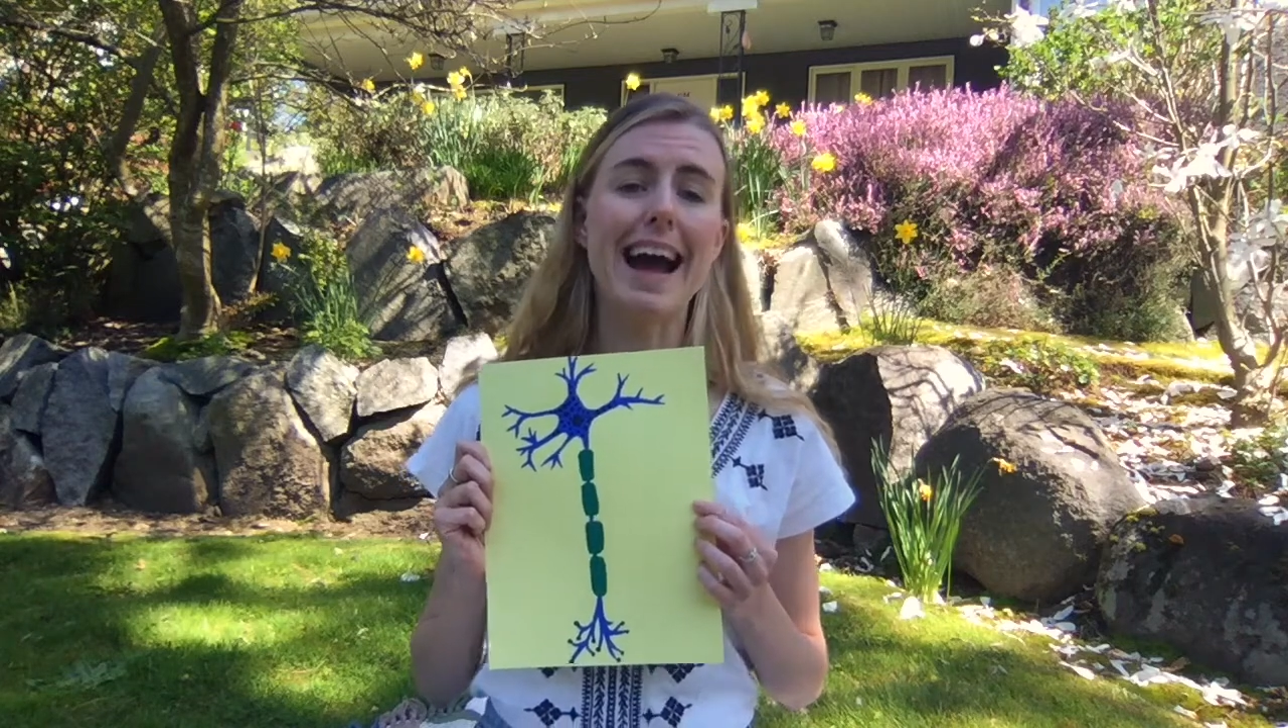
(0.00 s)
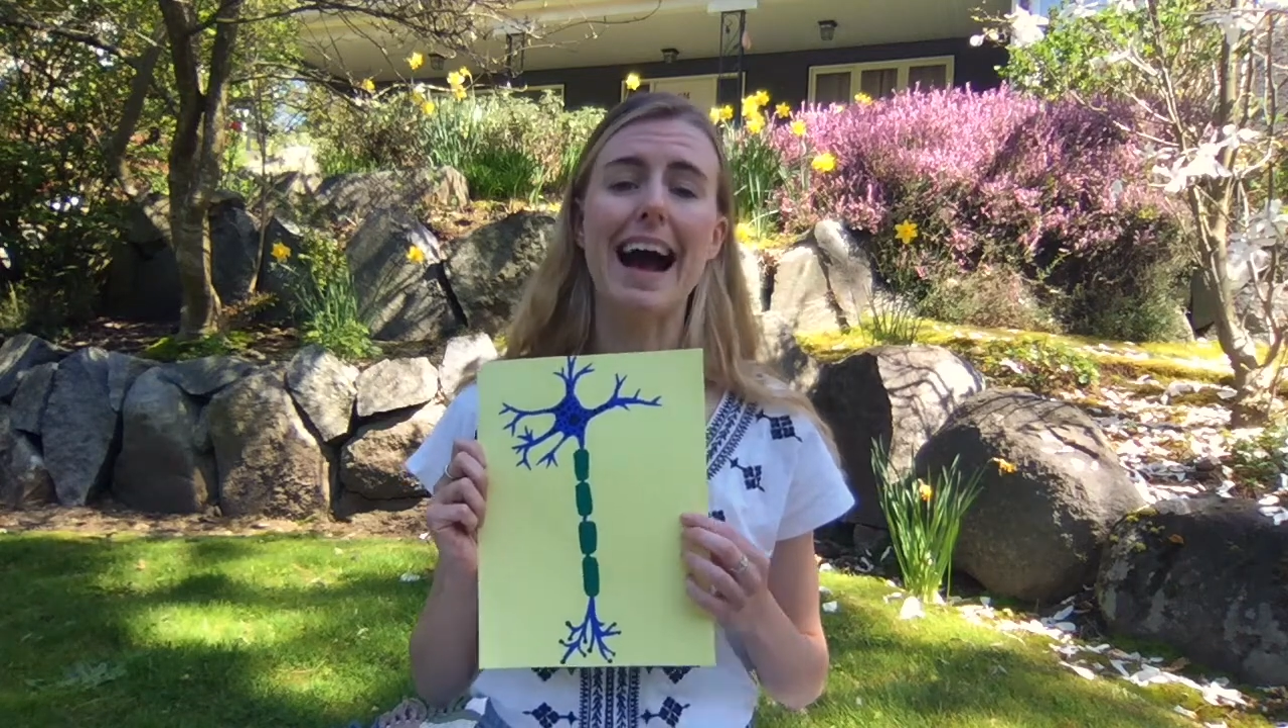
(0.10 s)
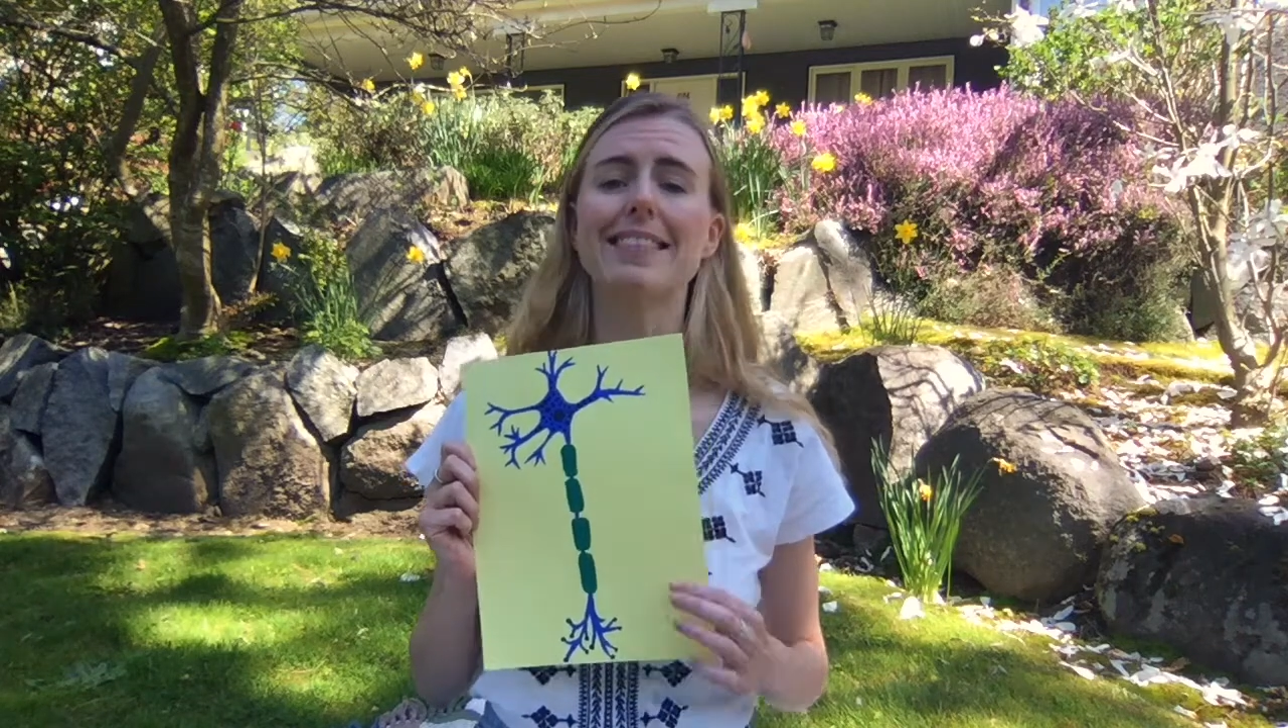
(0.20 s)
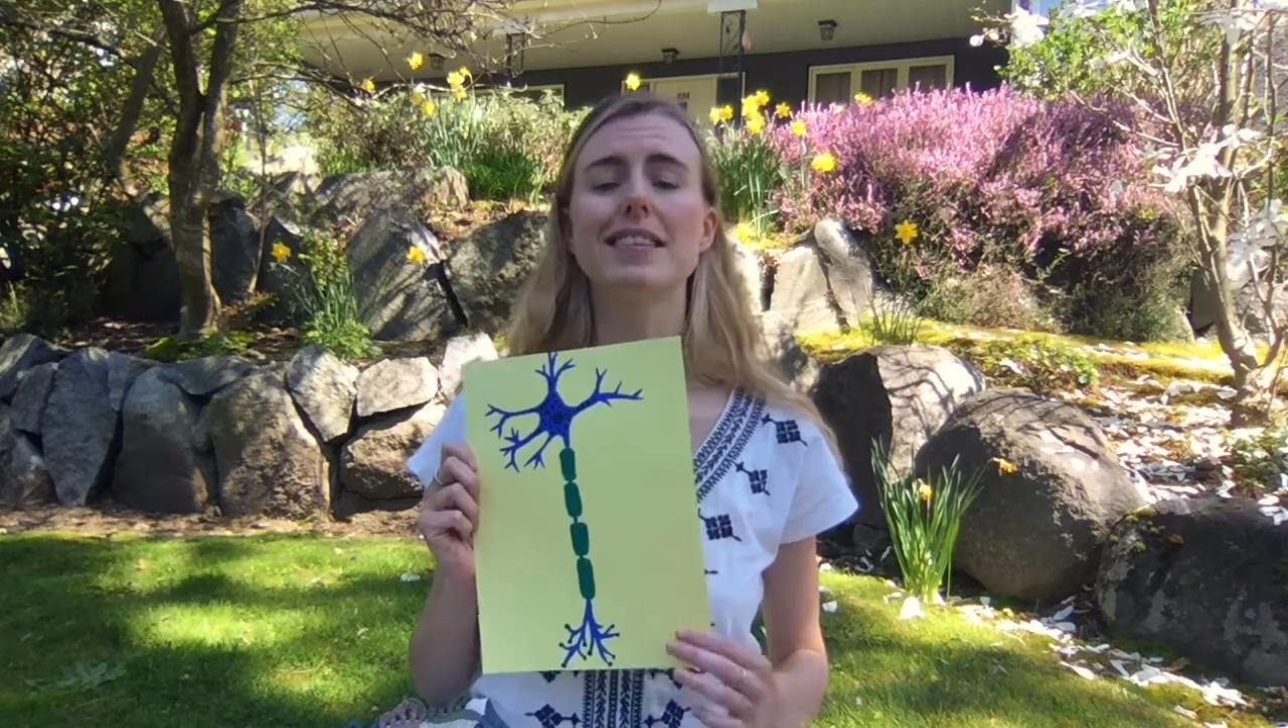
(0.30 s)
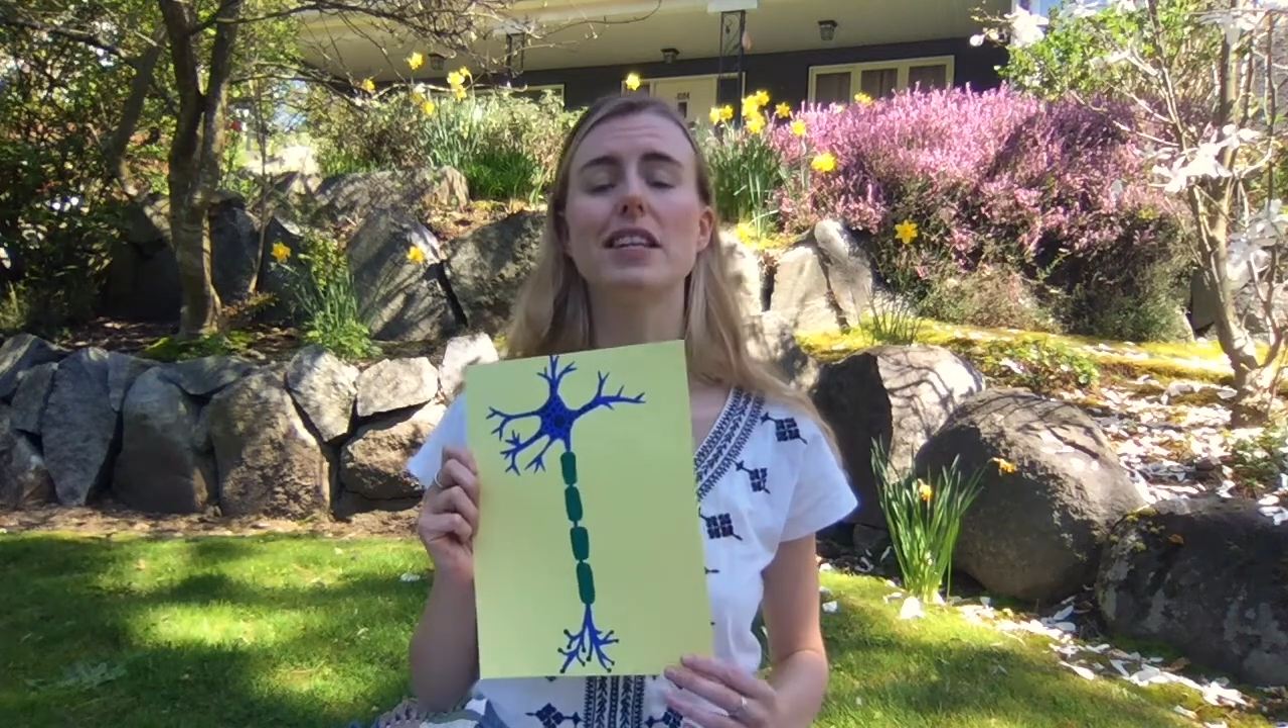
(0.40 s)

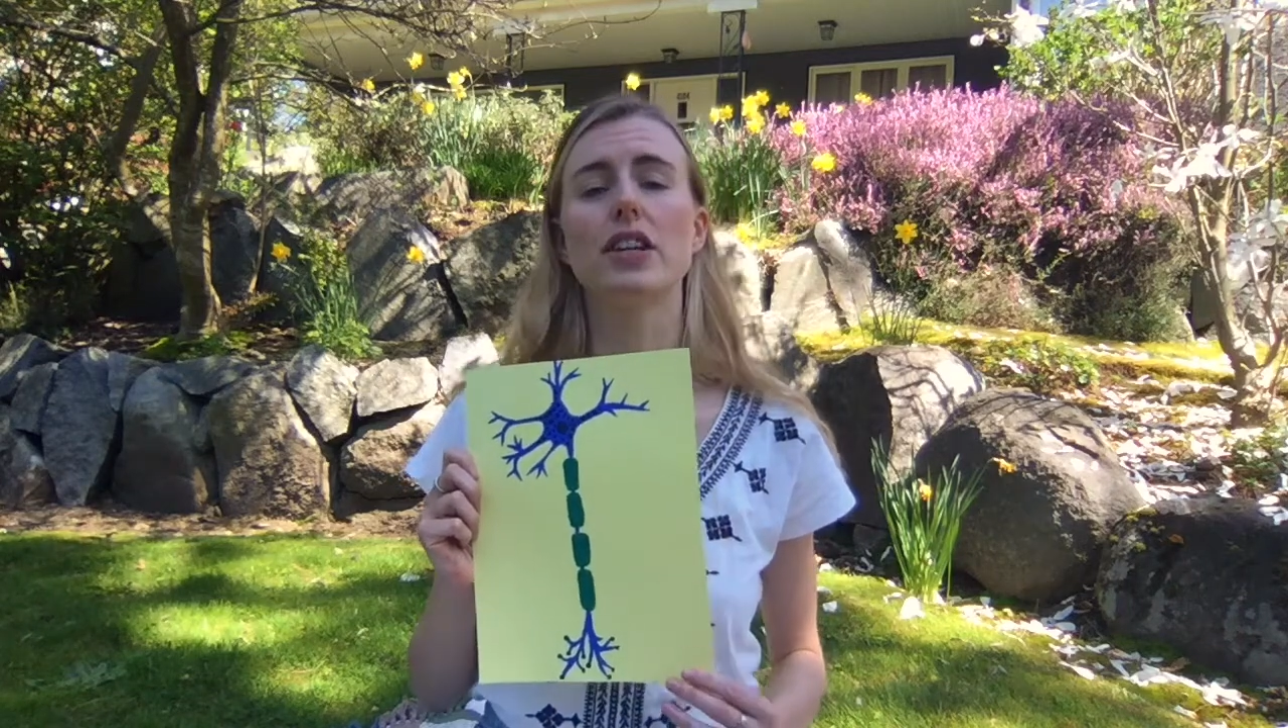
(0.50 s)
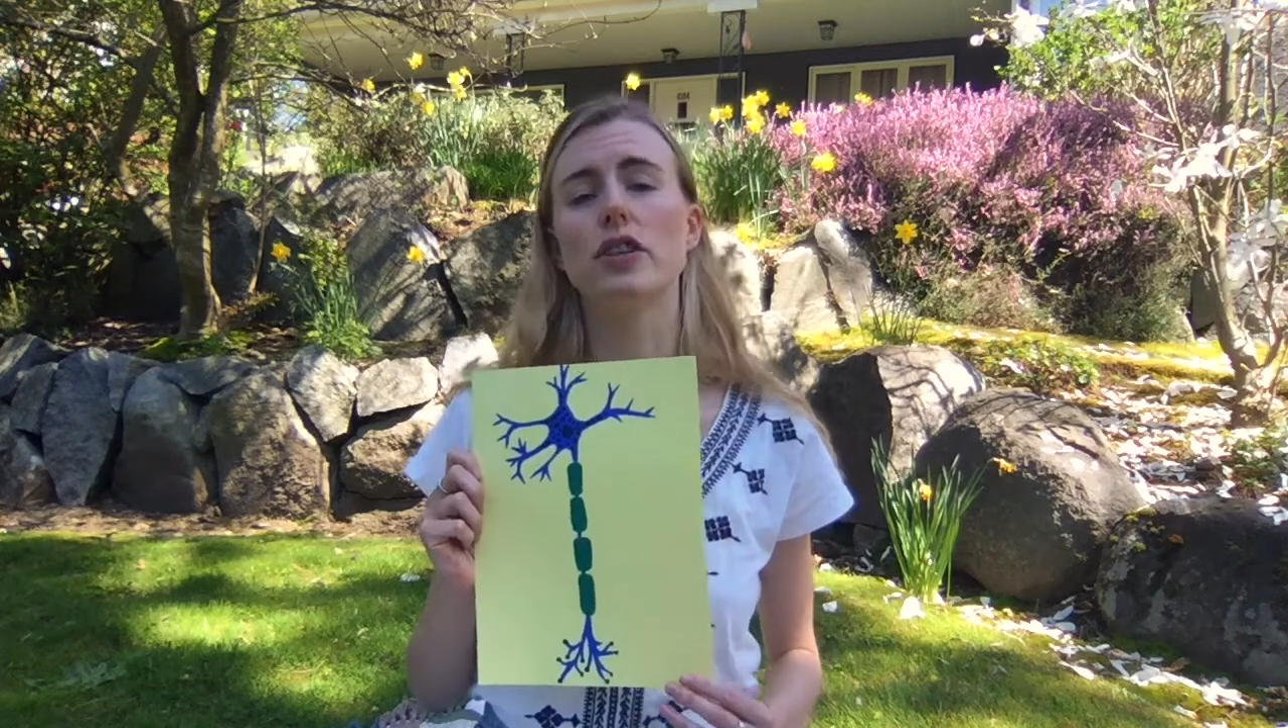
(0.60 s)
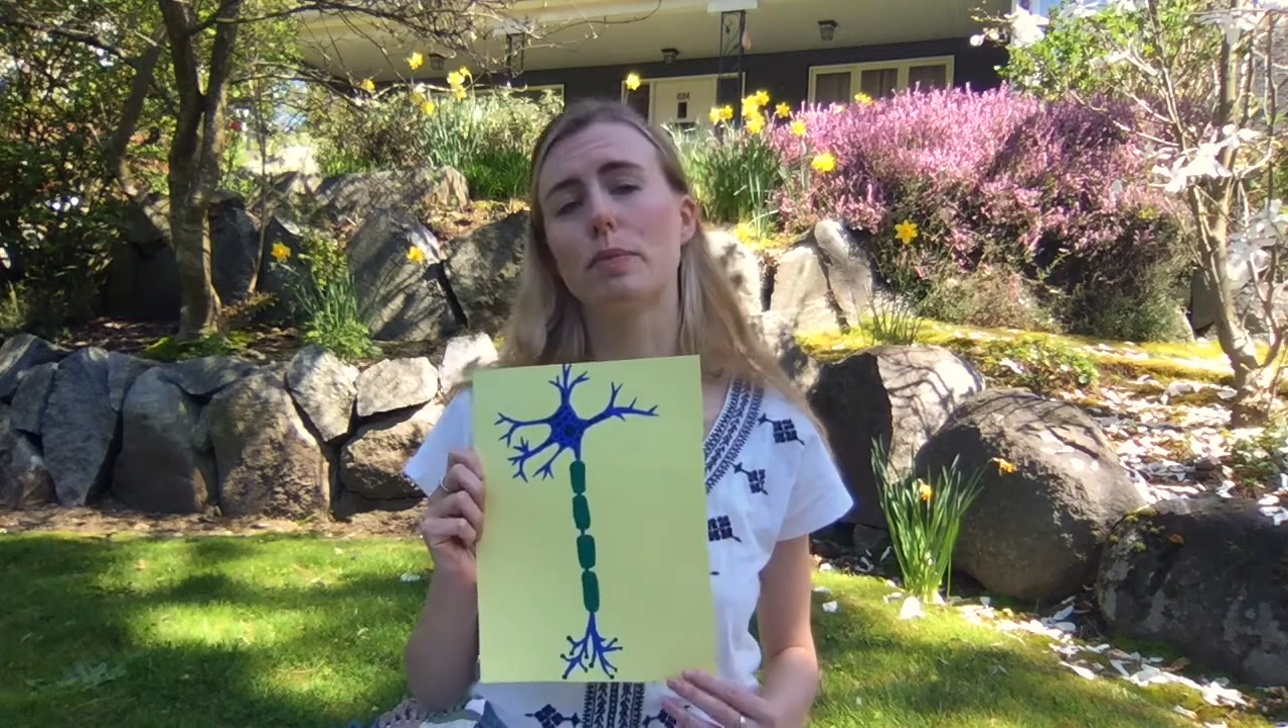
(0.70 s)
as the tissue